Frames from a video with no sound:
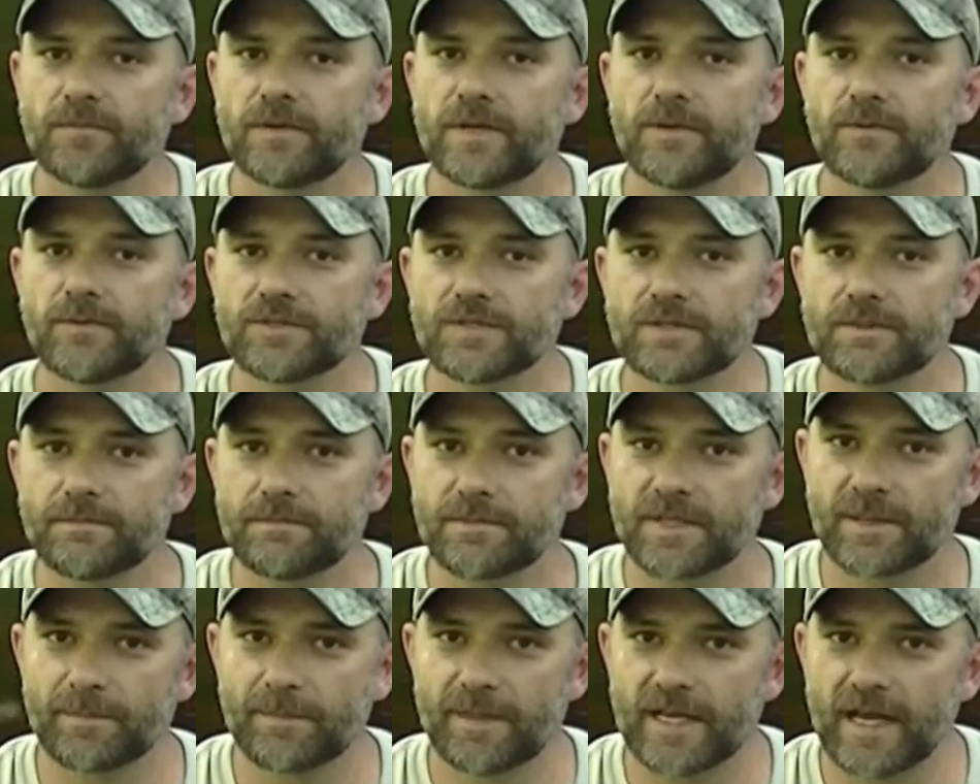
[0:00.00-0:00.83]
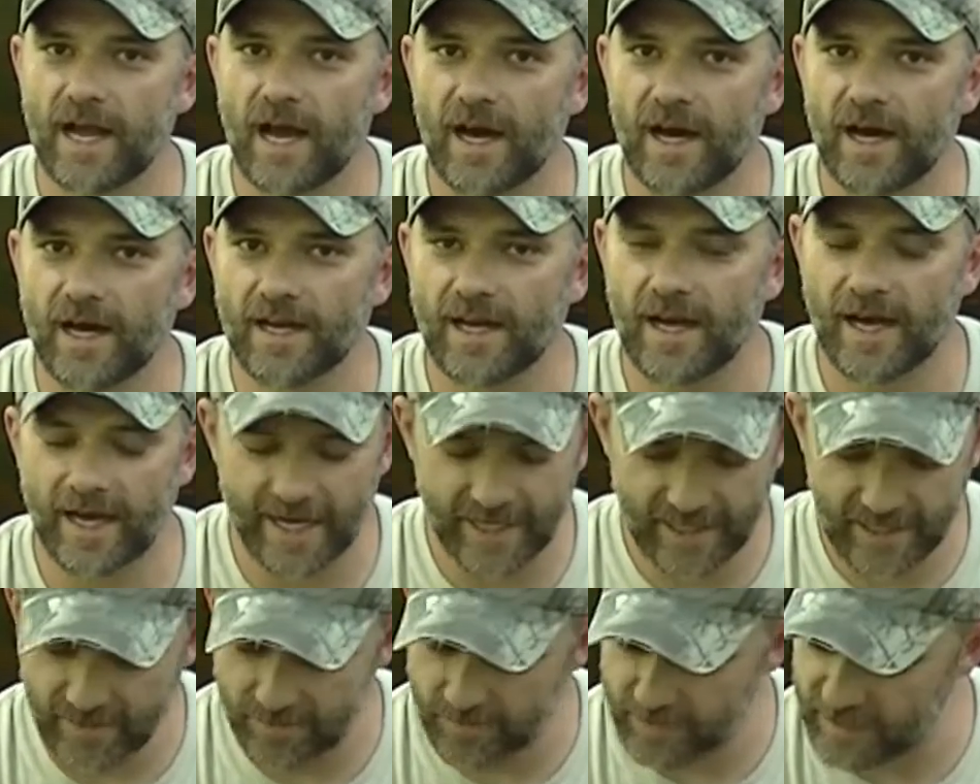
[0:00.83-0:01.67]
it was the big hot
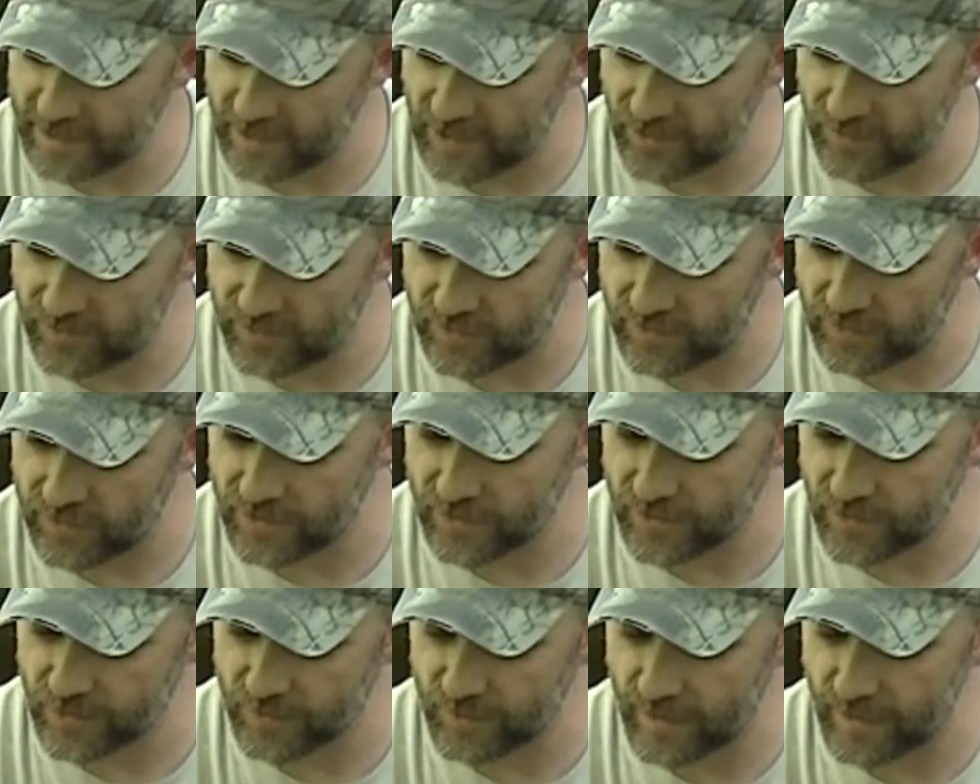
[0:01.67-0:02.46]
item, you know, a few years